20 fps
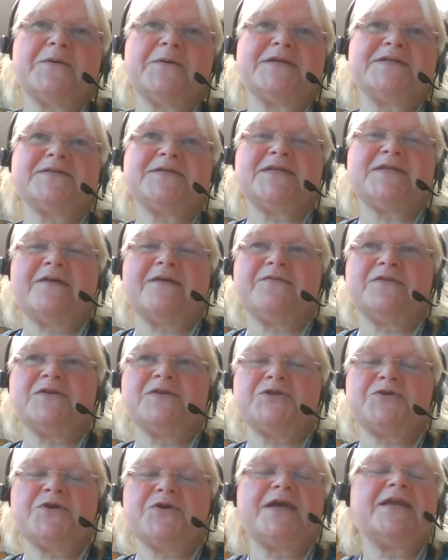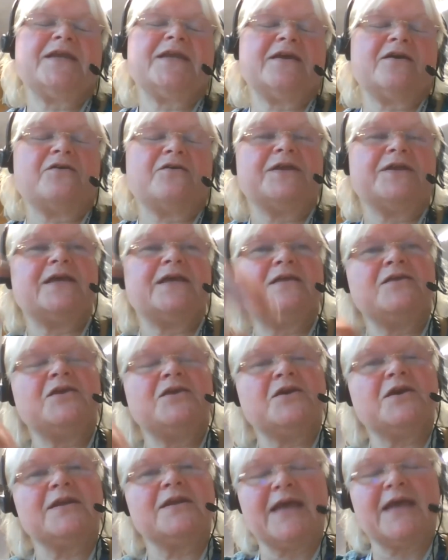it doesn't have the training on it,
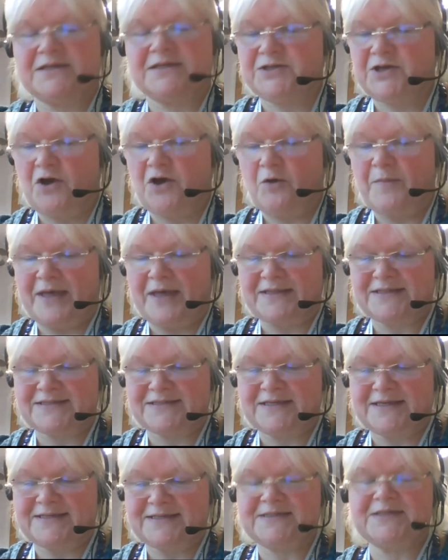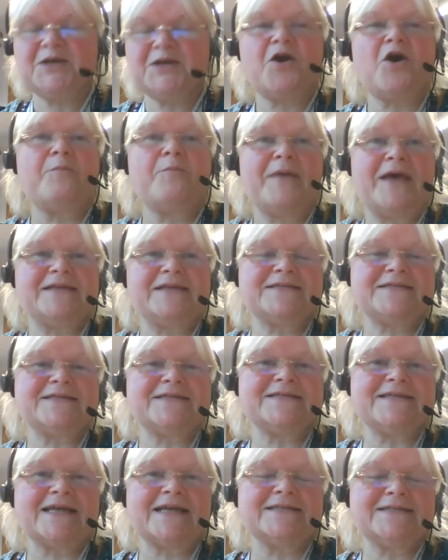you can add comments, and it's the comments
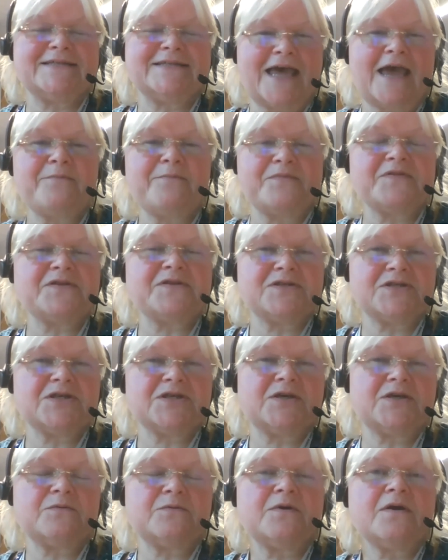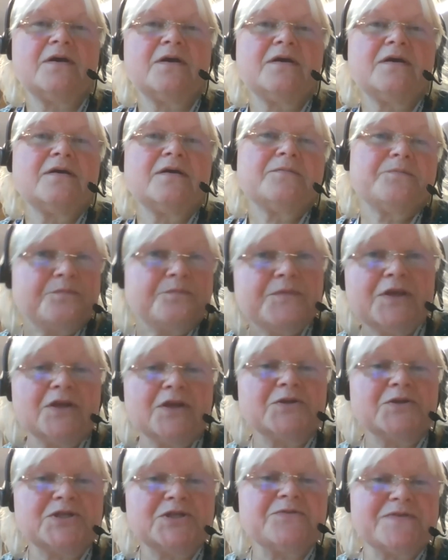that add depth to, you
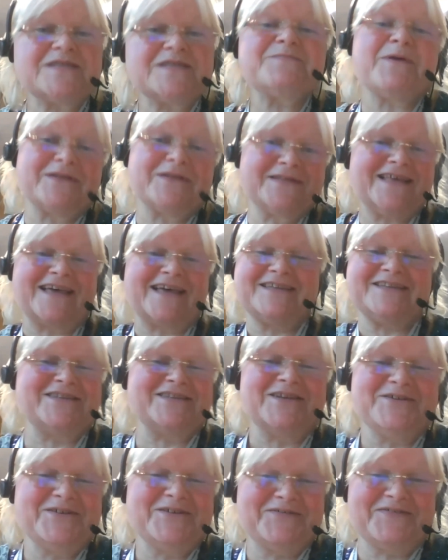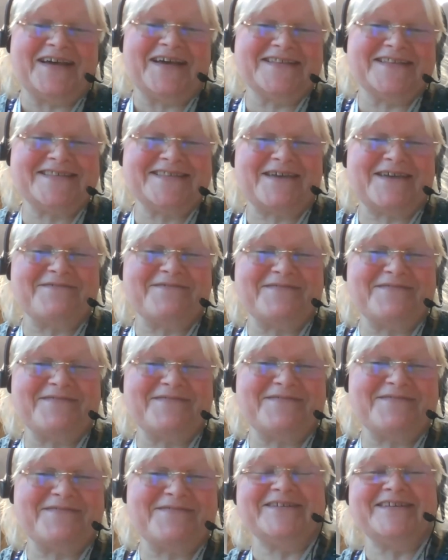know, to the response. And you'll find the same
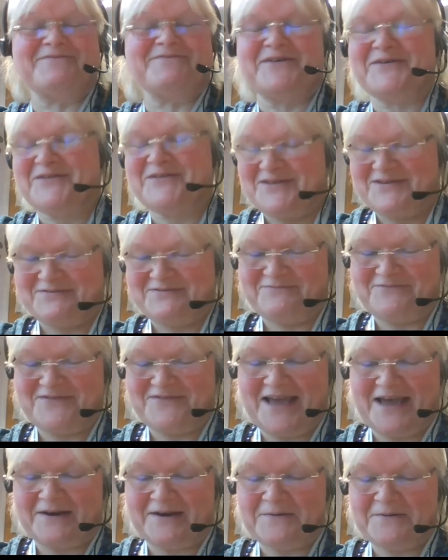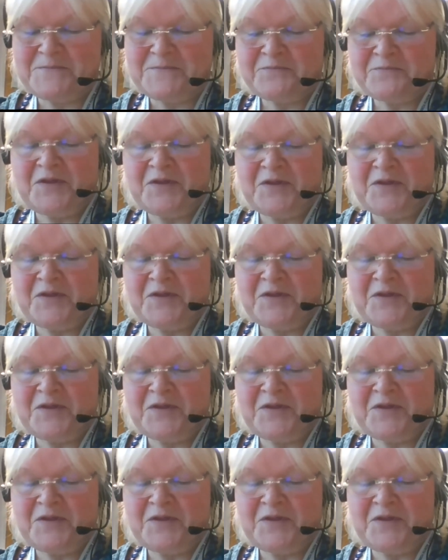thing, won't you, Rhiann?